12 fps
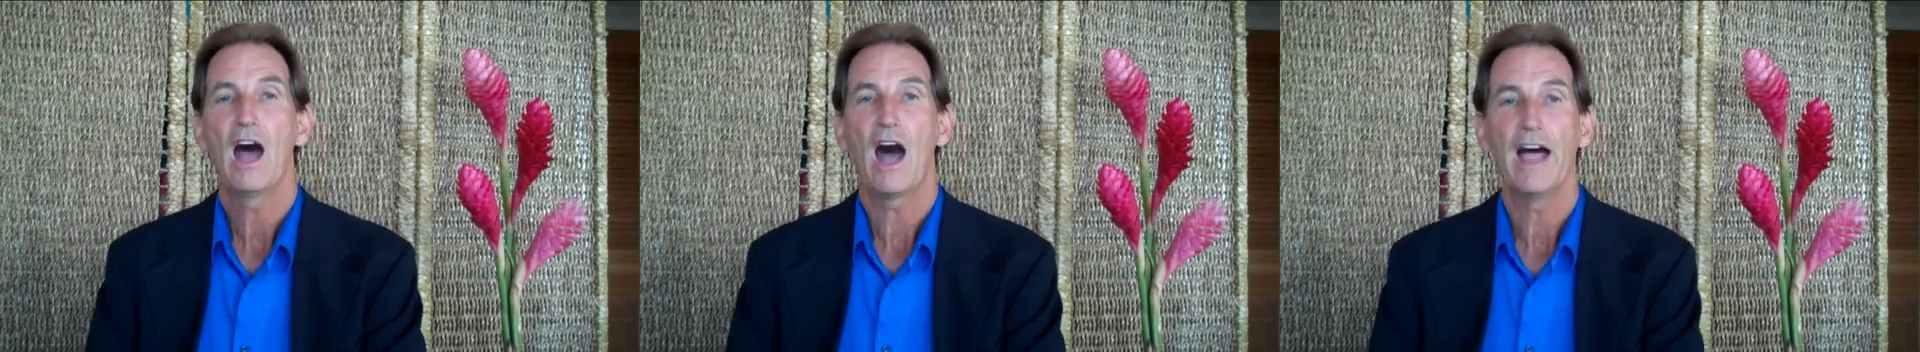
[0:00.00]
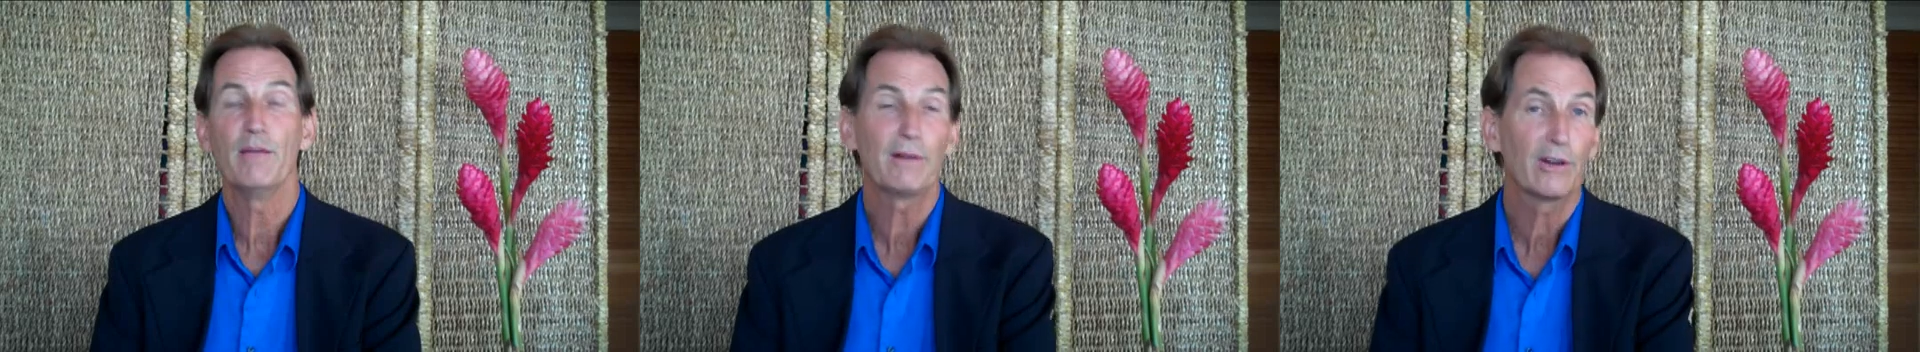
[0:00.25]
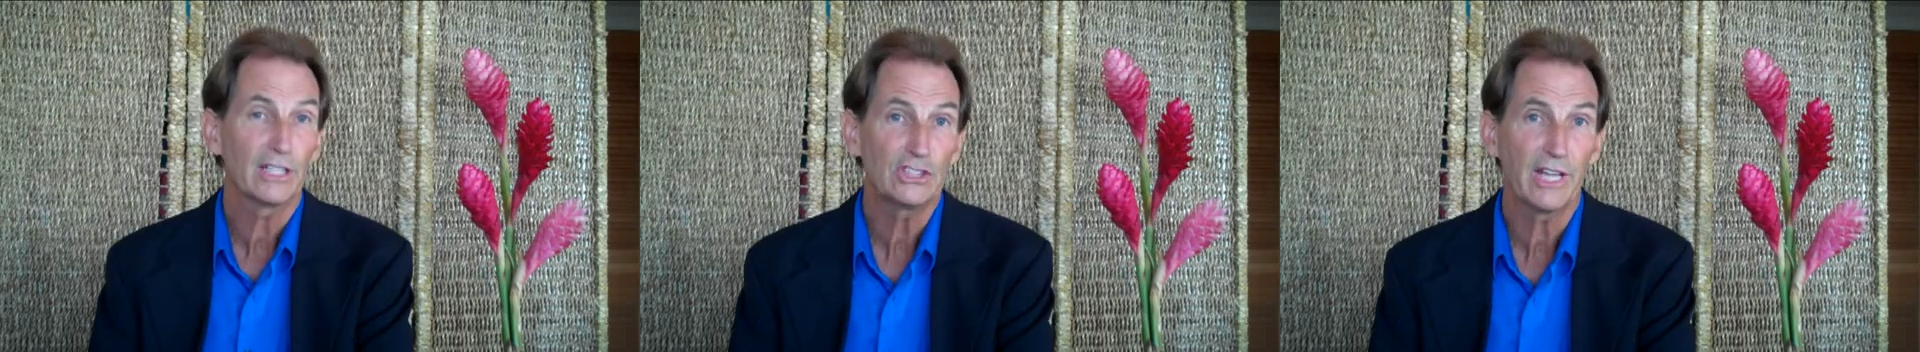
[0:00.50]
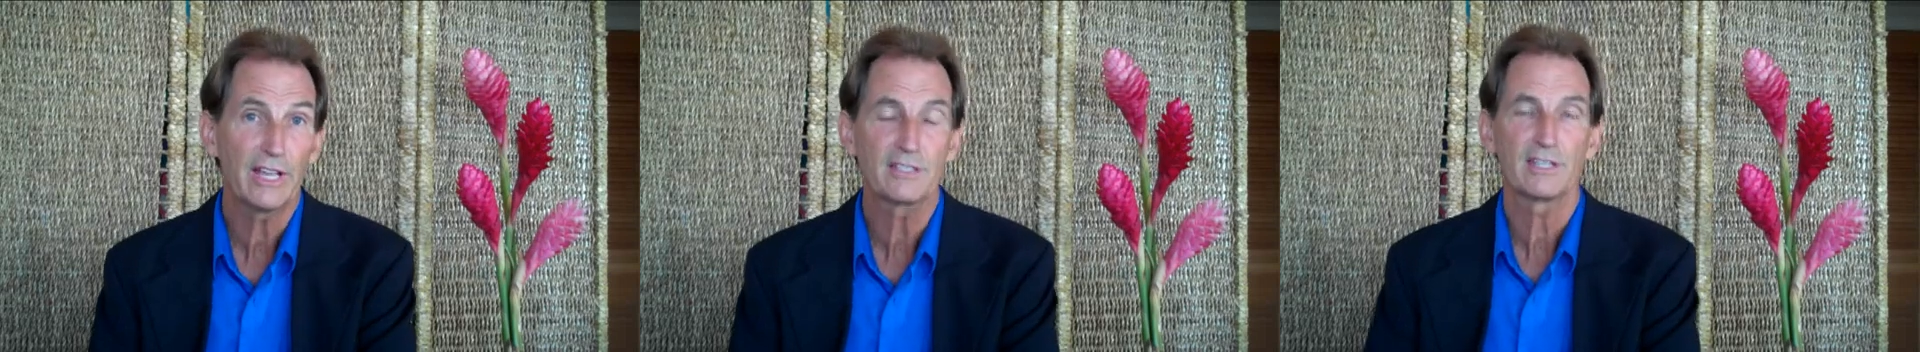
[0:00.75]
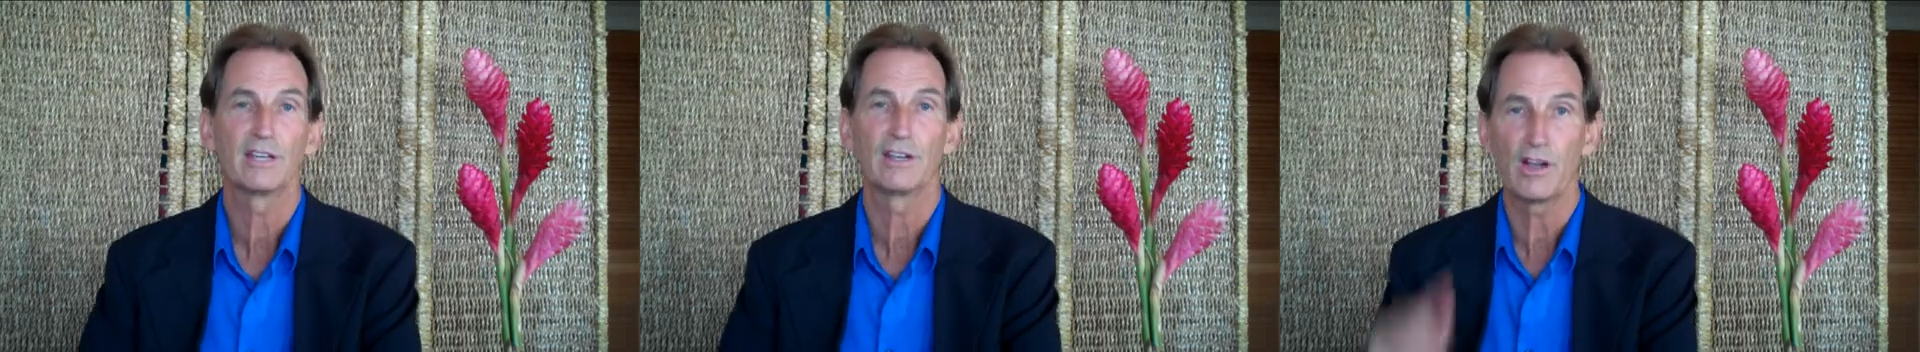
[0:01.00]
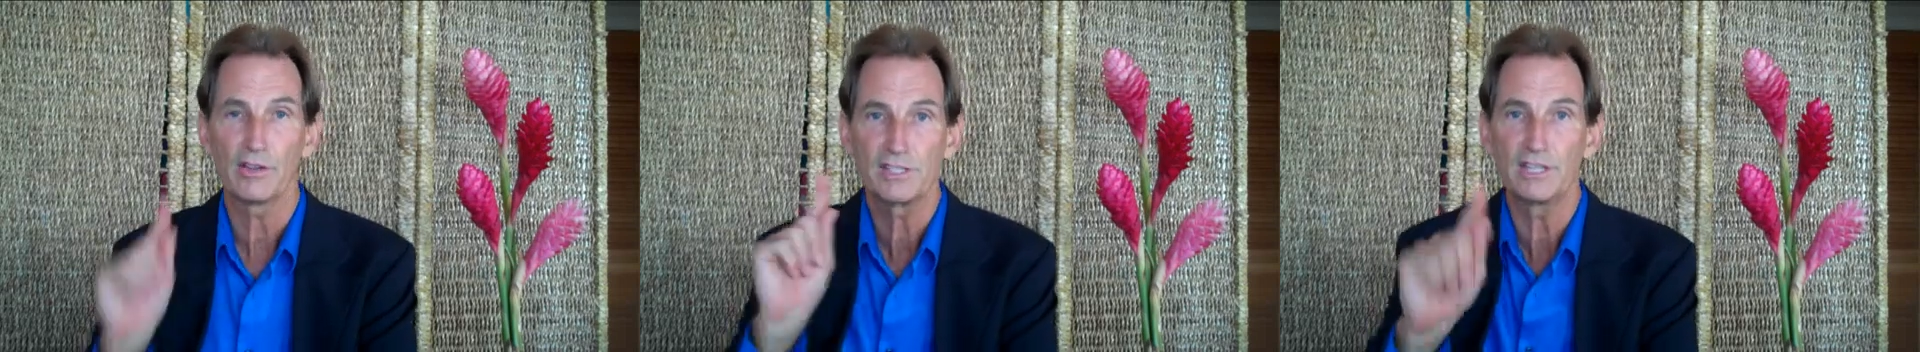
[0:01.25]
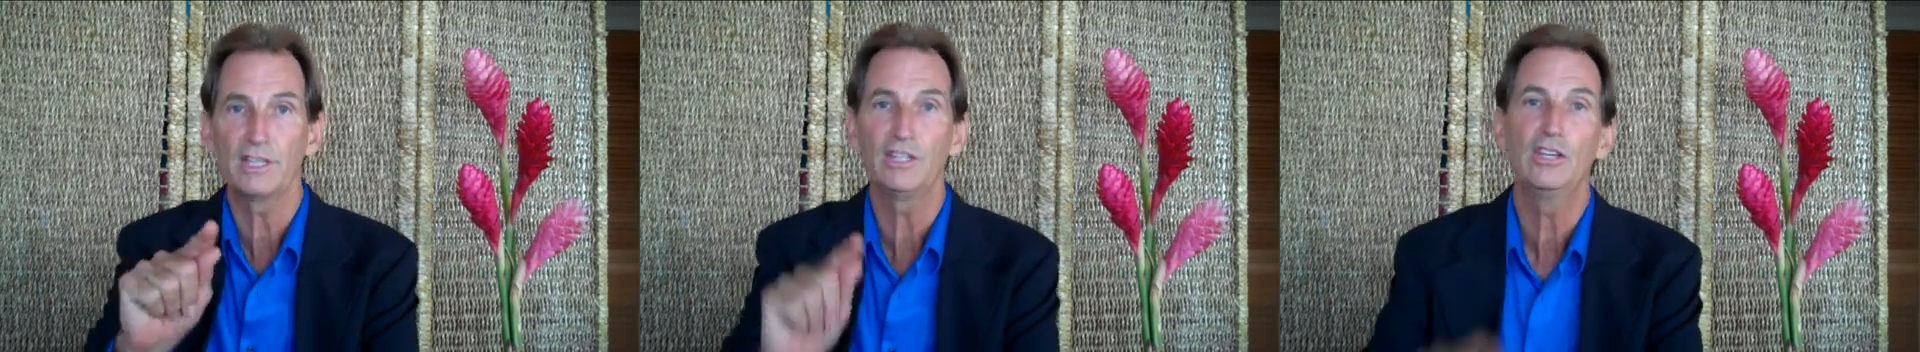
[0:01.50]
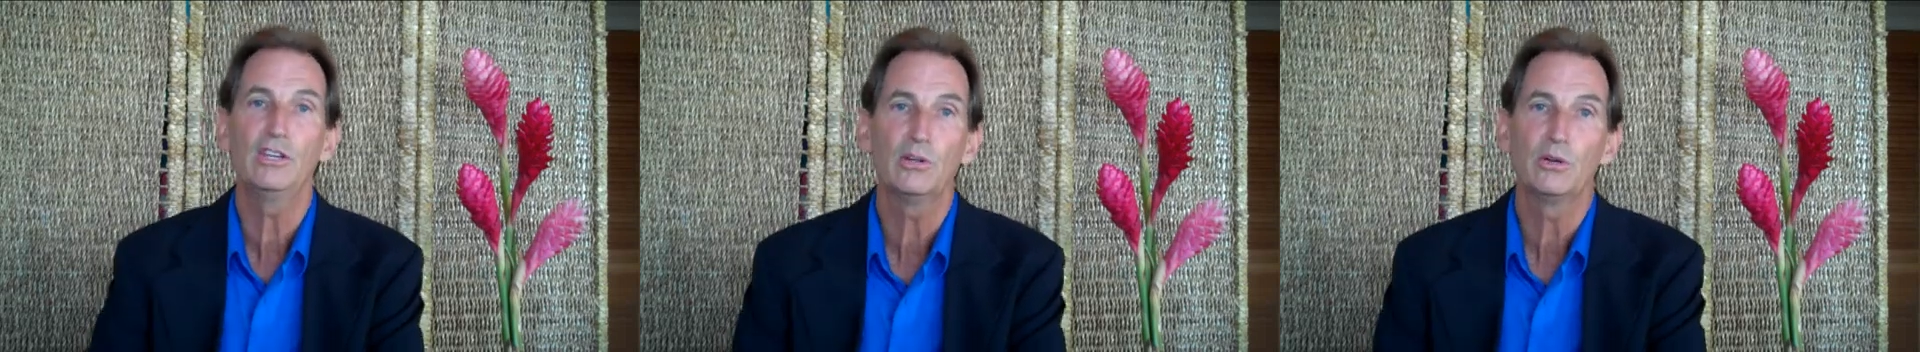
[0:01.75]
I'm Eric Jensen, and I'll see
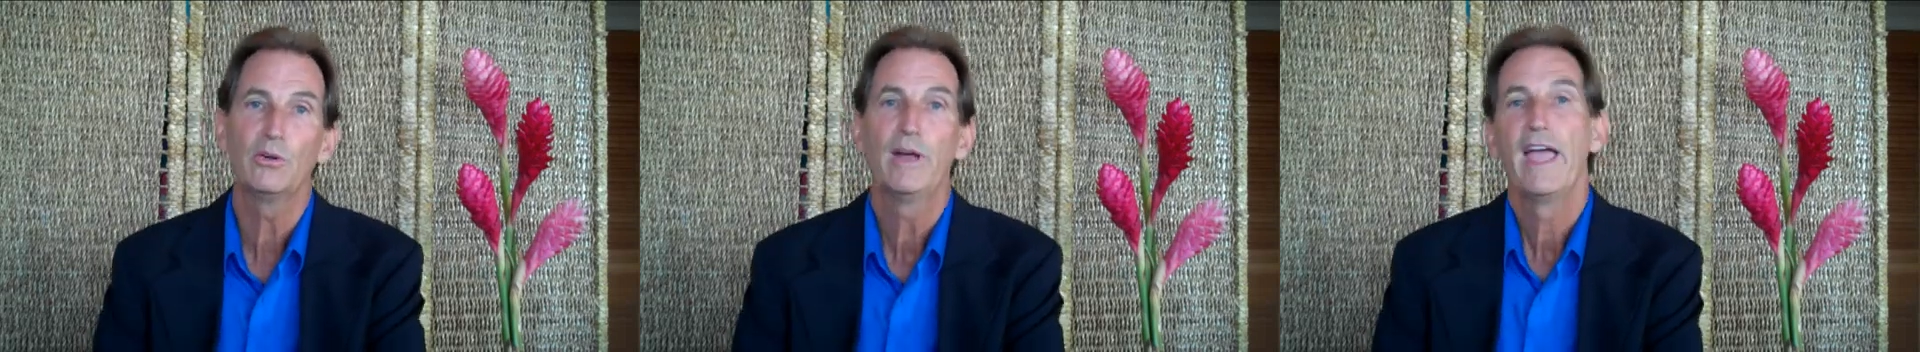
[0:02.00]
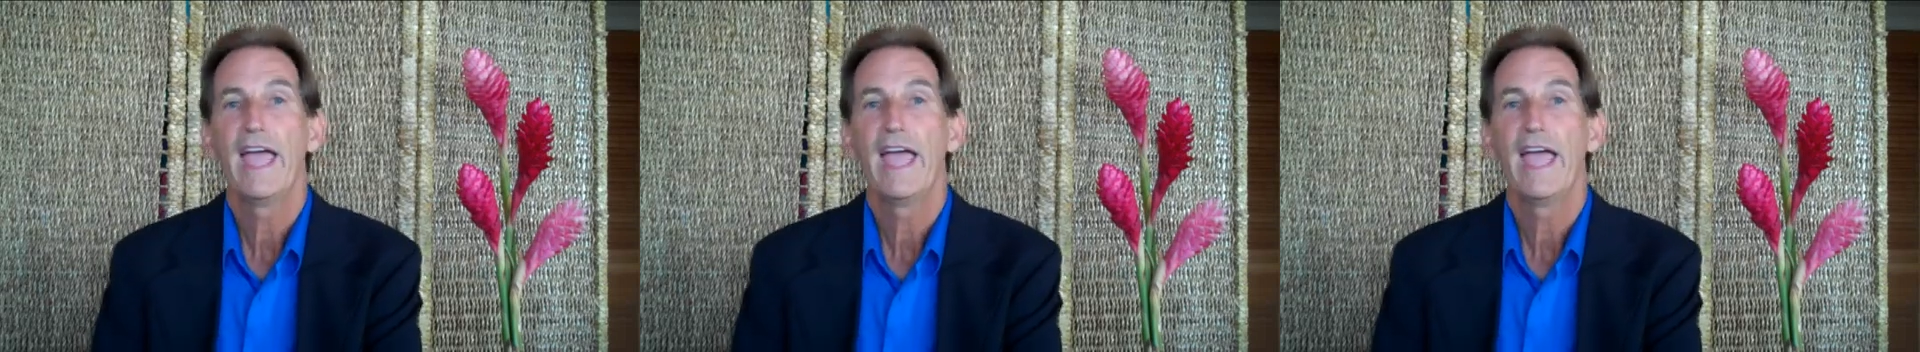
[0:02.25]
you